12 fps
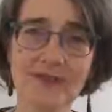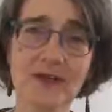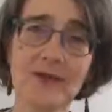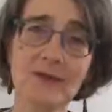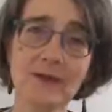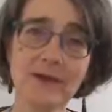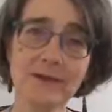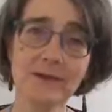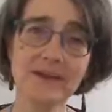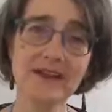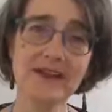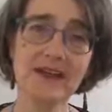So it might
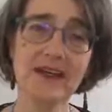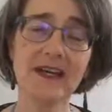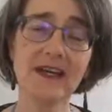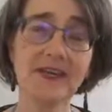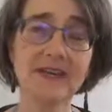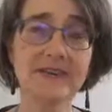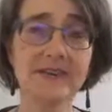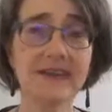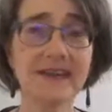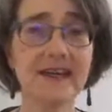be that if